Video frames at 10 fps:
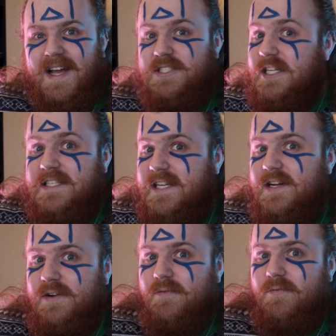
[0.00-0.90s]
she
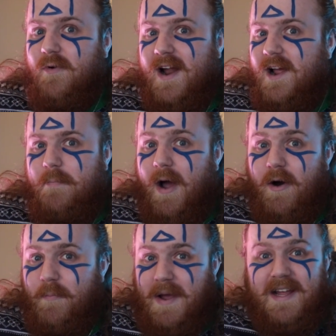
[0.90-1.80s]
didn't write
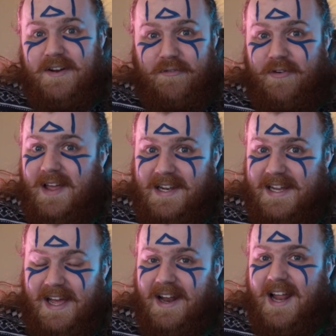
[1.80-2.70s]
about
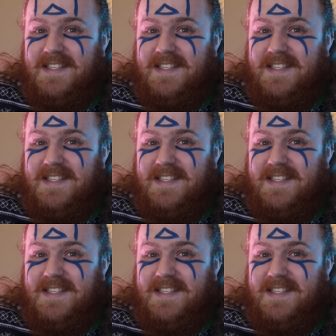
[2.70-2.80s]
pedophilia.